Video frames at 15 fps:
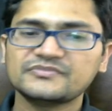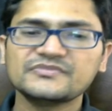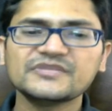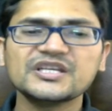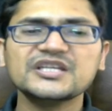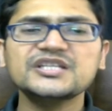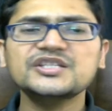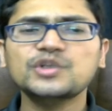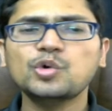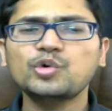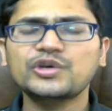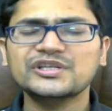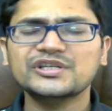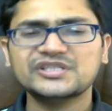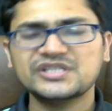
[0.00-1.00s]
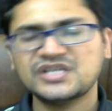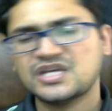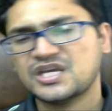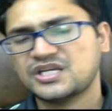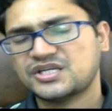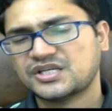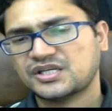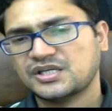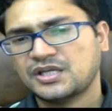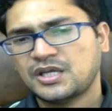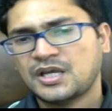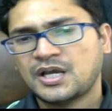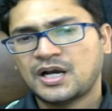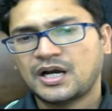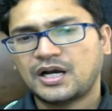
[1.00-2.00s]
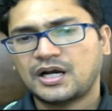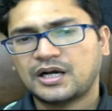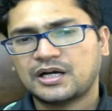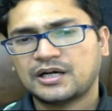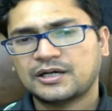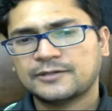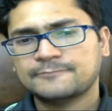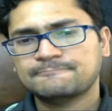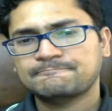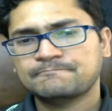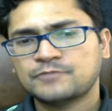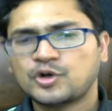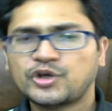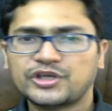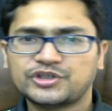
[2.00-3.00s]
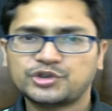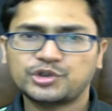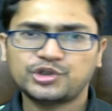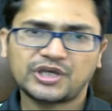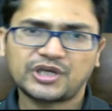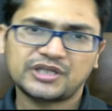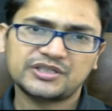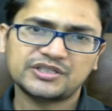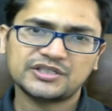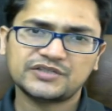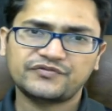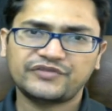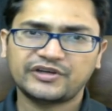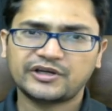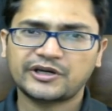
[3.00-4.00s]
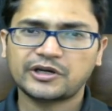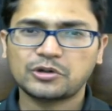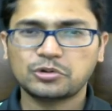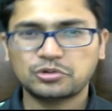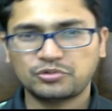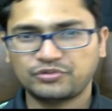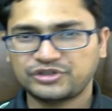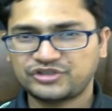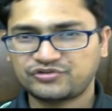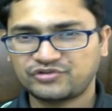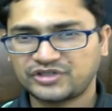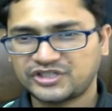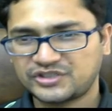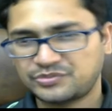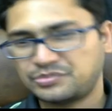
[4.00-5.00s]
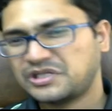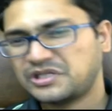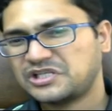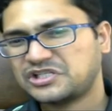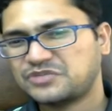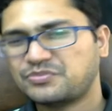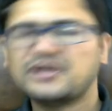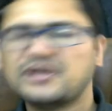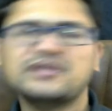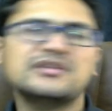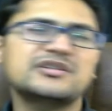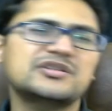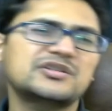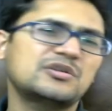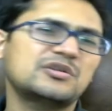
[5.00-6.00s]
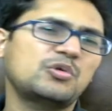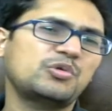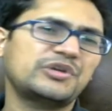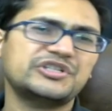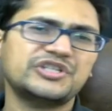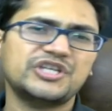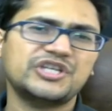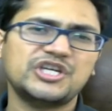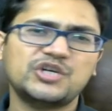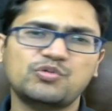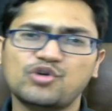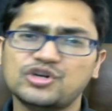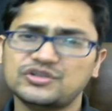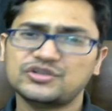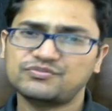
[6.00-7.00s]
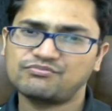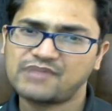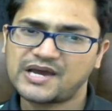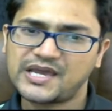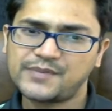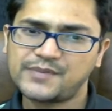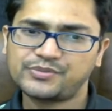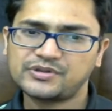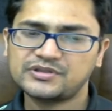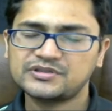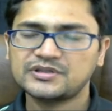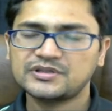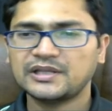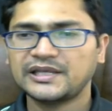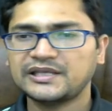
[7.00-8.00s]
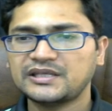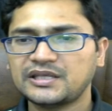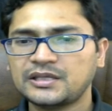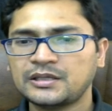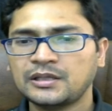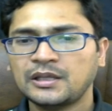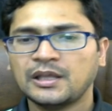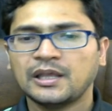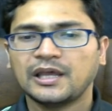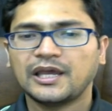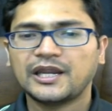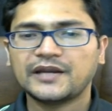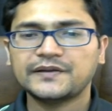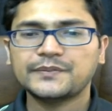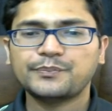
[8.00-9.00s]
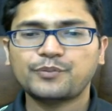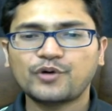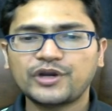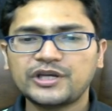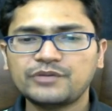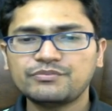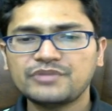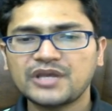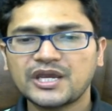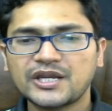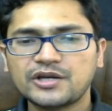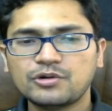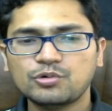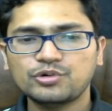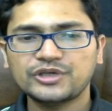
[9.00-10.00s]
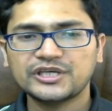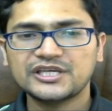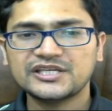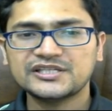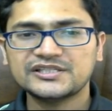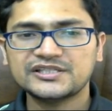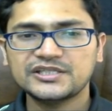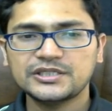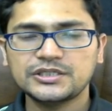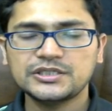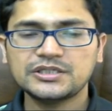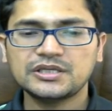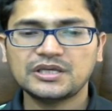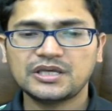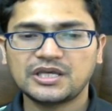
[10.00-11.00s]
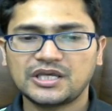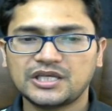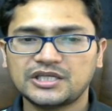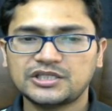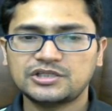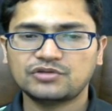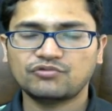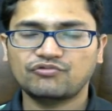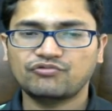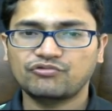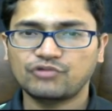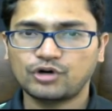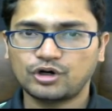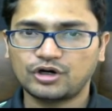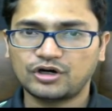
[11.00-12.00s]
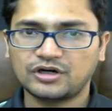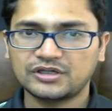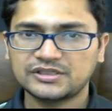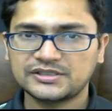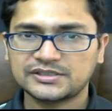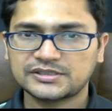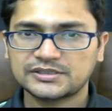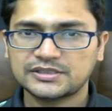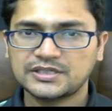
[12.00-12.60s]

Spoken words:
is rook c8. Okay, so you can just figure it out which one is best, but this rook c8 was my personal liking, and the point behind rook c8 was